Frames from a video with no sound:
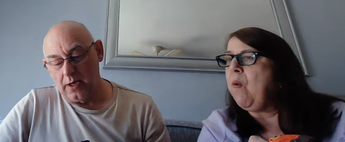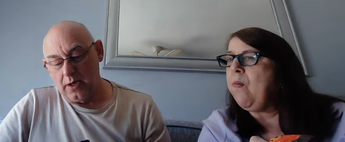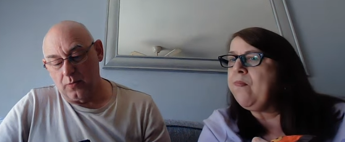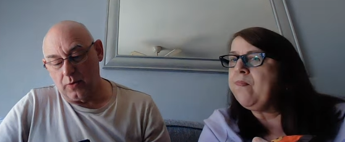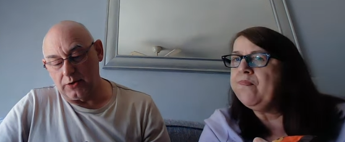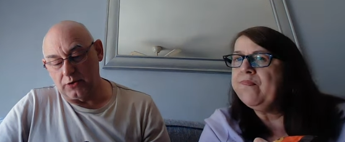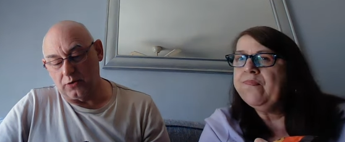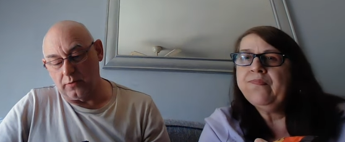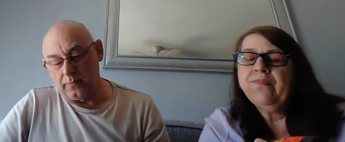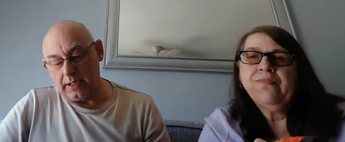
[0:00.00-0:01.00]
Speaker 1: which come
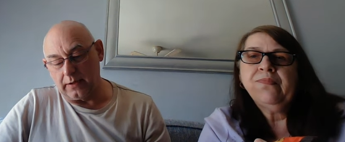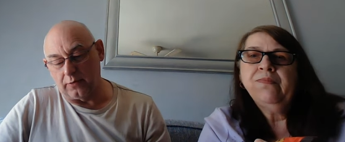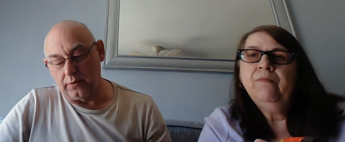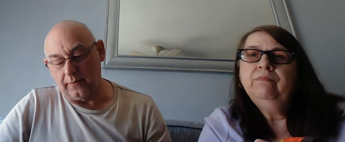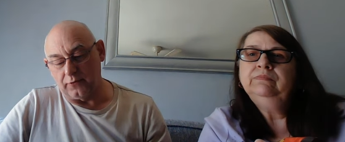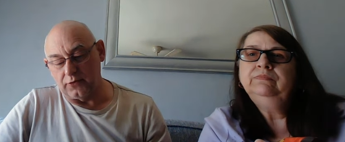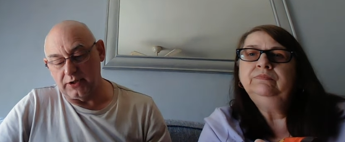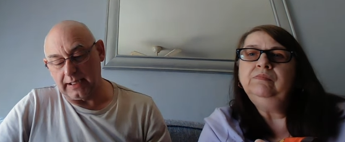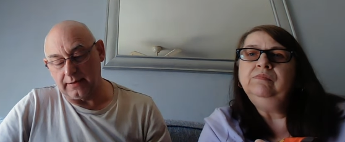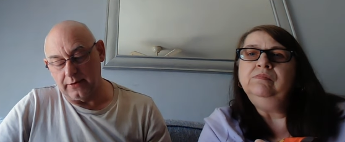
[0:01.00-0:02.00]
in colourful
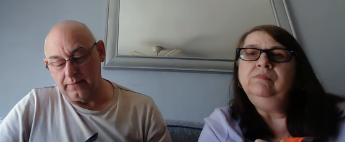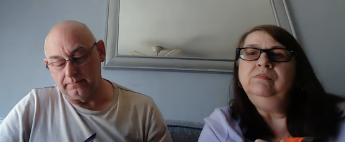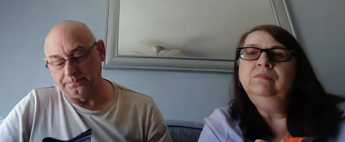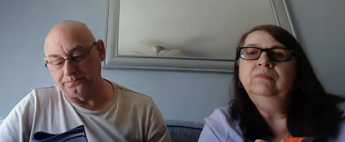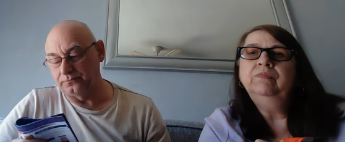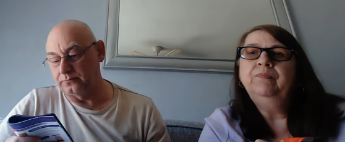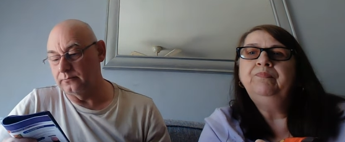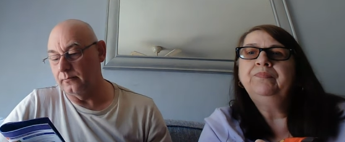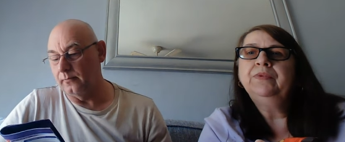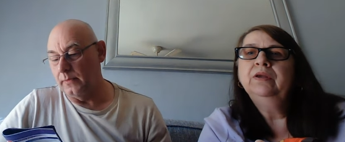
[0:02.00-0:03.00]
sticks.
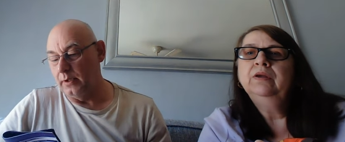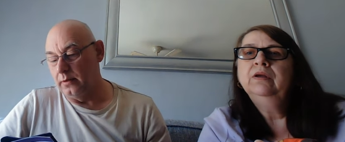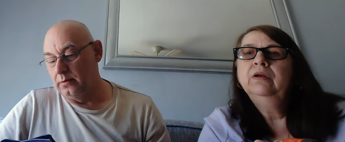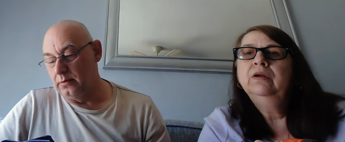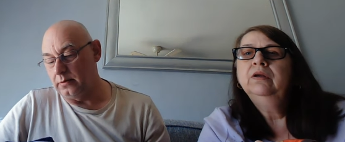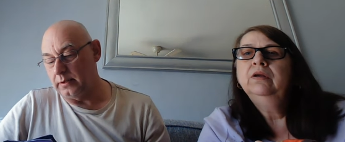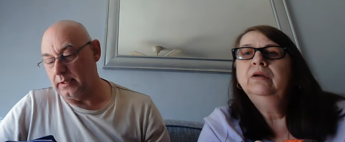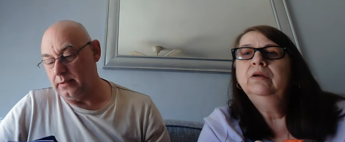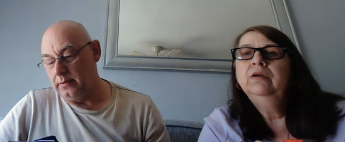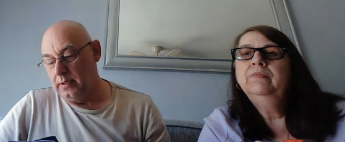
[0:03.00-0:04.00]
Okay.
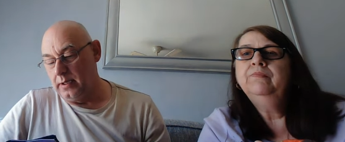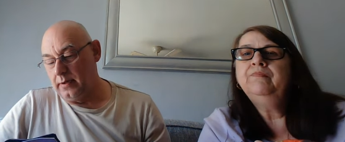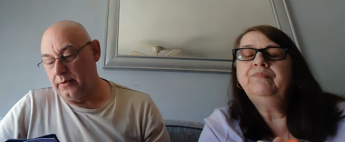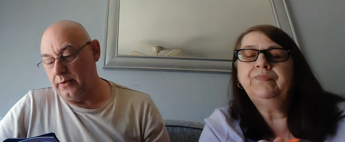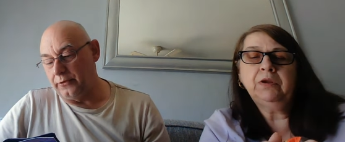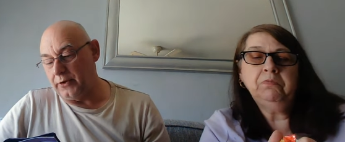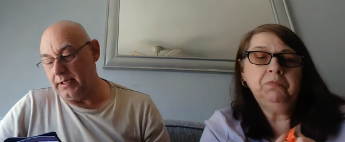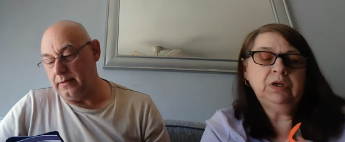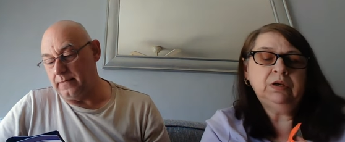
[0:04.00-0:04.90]
The thin,